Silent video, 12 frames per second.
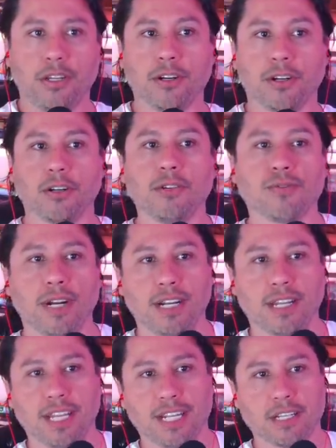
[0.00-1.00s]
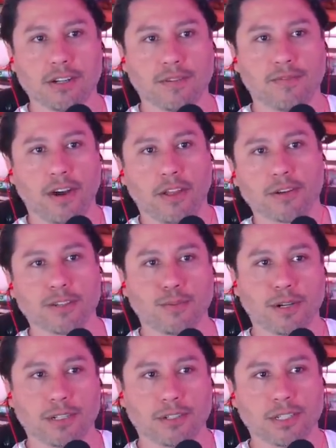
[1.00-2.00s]
Your girlfriend thinks that your father is
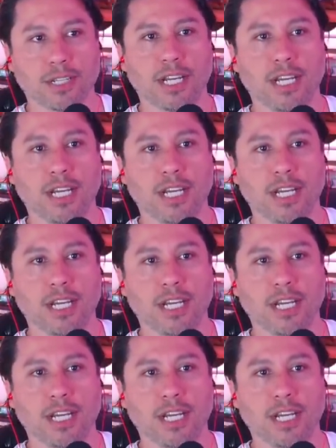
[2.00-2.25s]
worse.